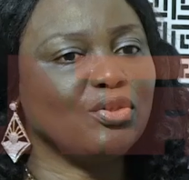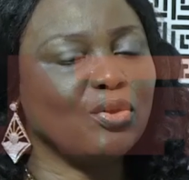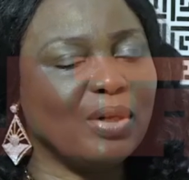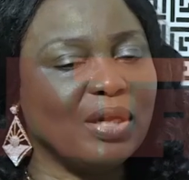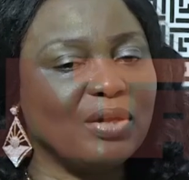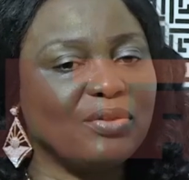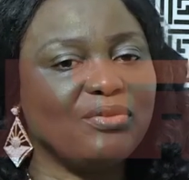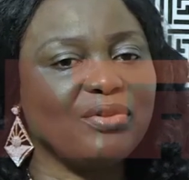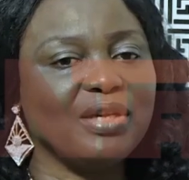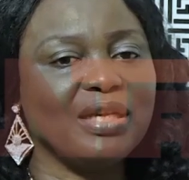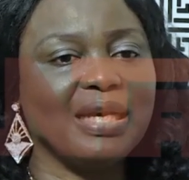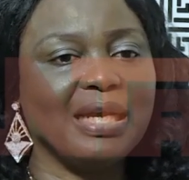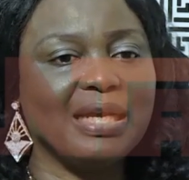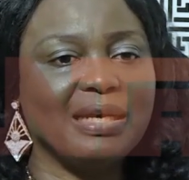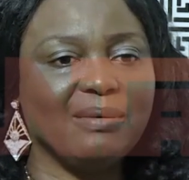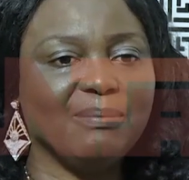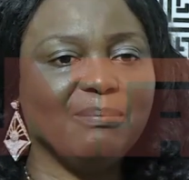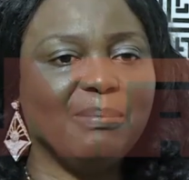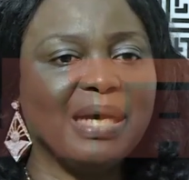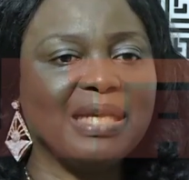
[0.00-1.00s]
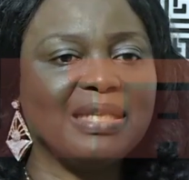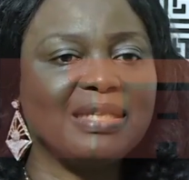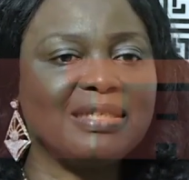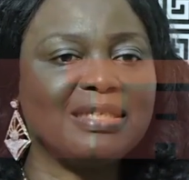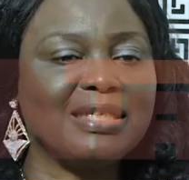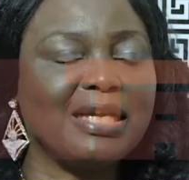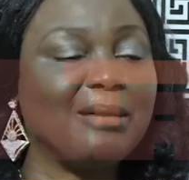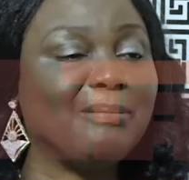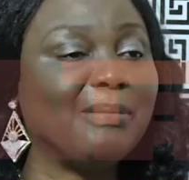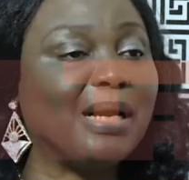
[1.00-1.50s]
Jonathan. And by the
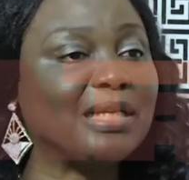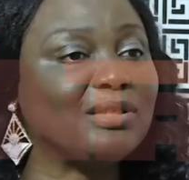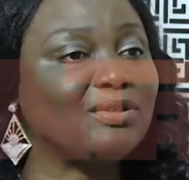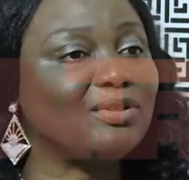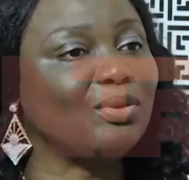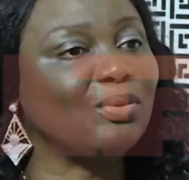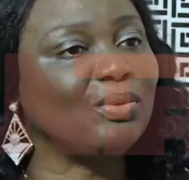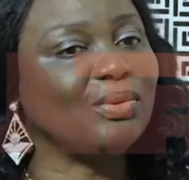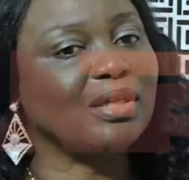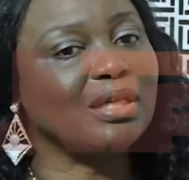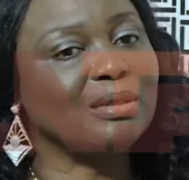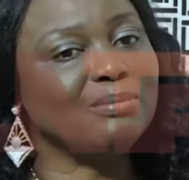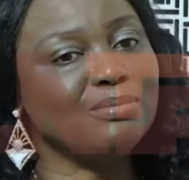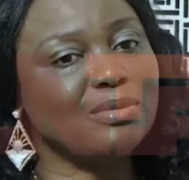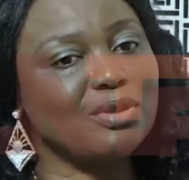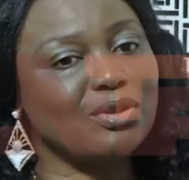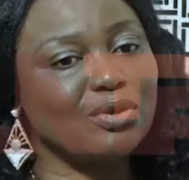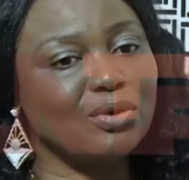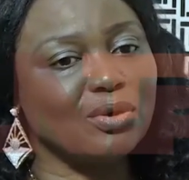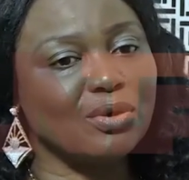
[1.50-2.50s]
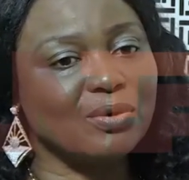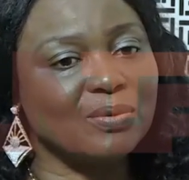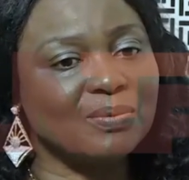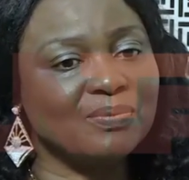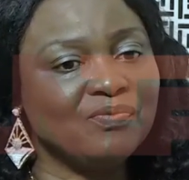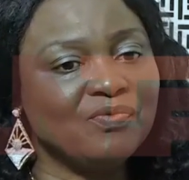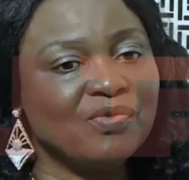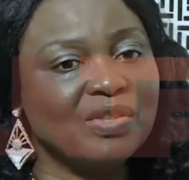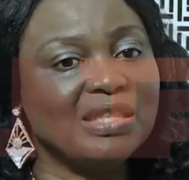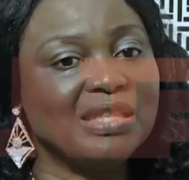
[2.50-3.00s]
time I took them to
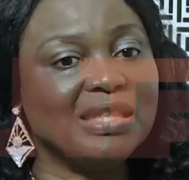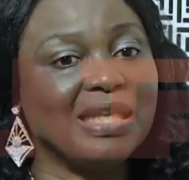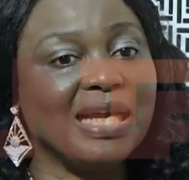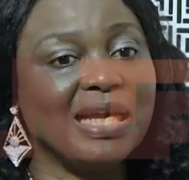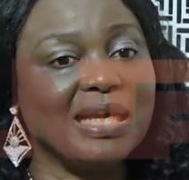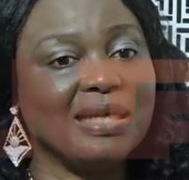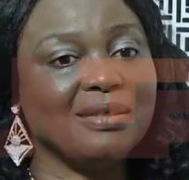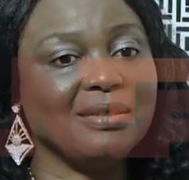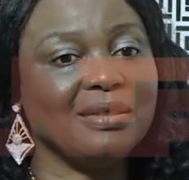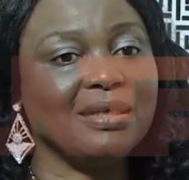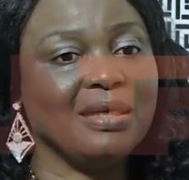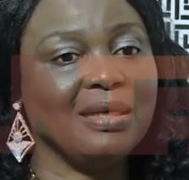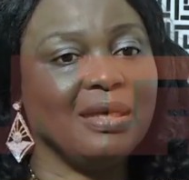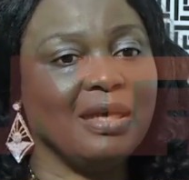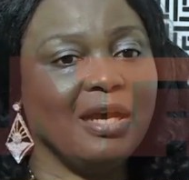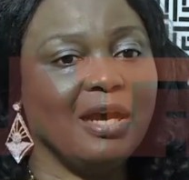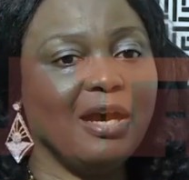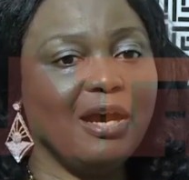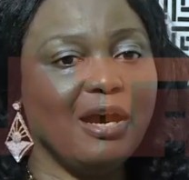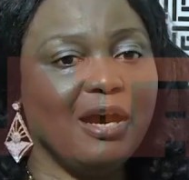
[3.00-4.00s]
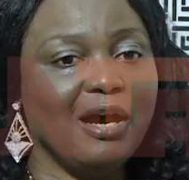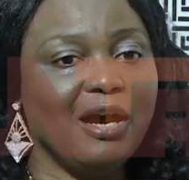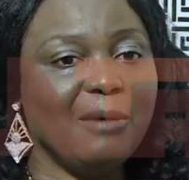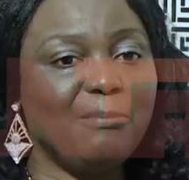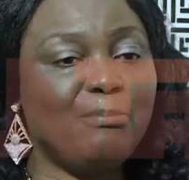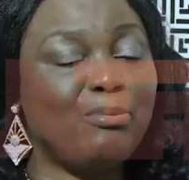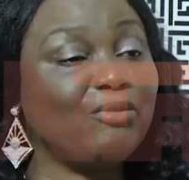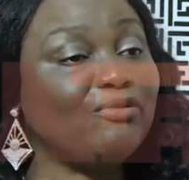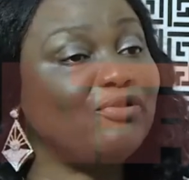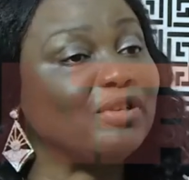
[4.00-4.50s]
then
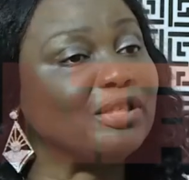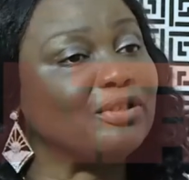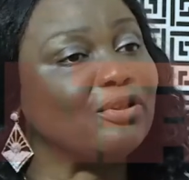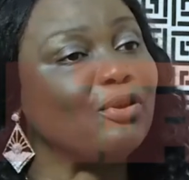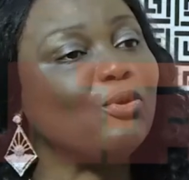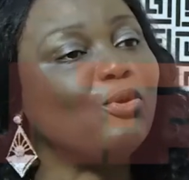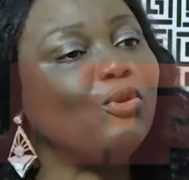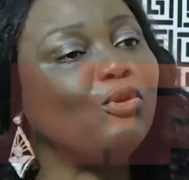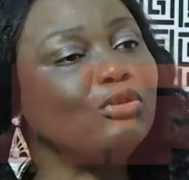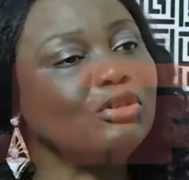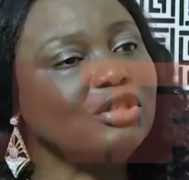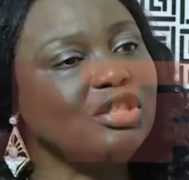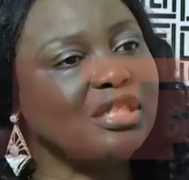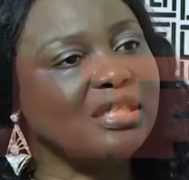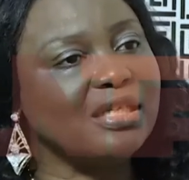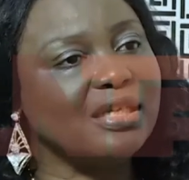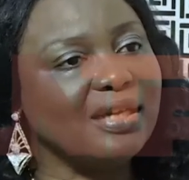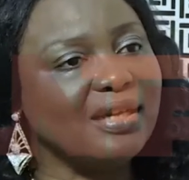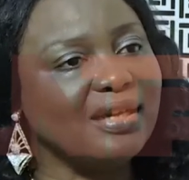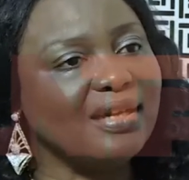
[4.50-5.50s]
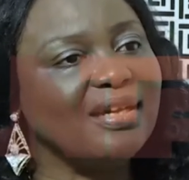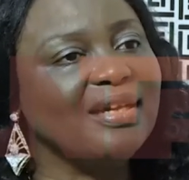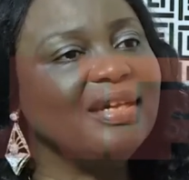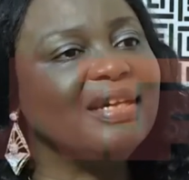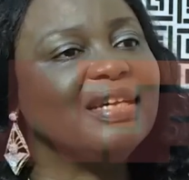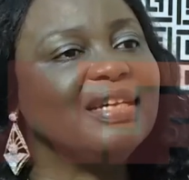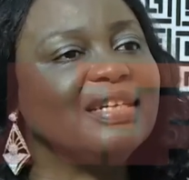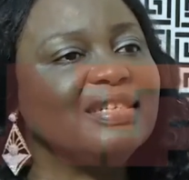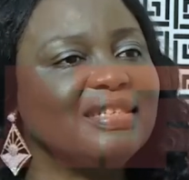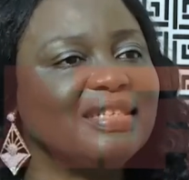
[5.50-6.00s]
Professor Koji,
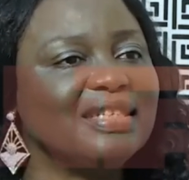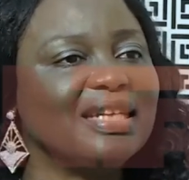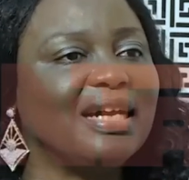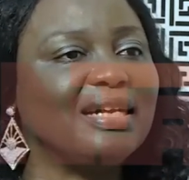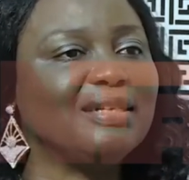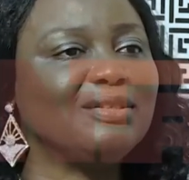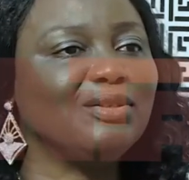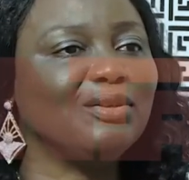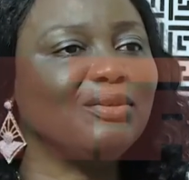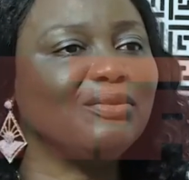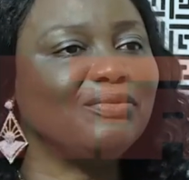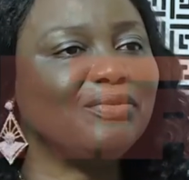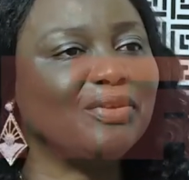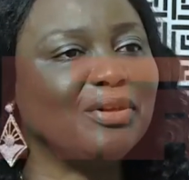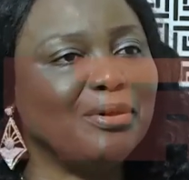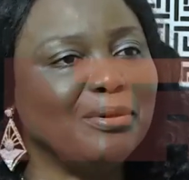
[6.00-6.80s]
in charge of